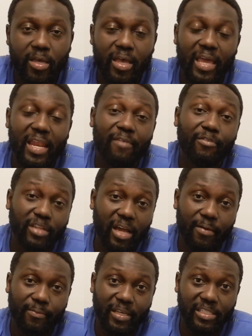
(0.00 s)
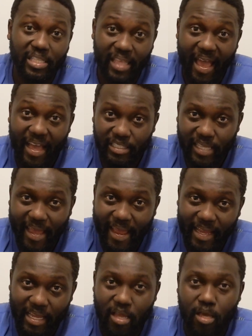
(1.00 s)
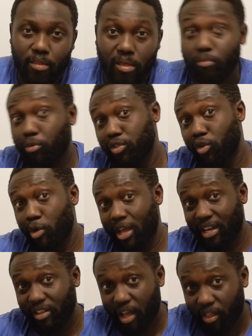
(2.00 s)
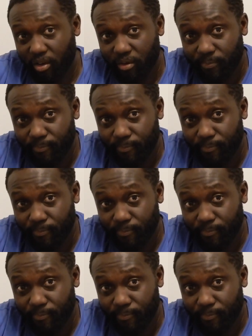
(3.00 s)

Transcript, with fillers: And every time they see the hashtag, they will donate a dollar.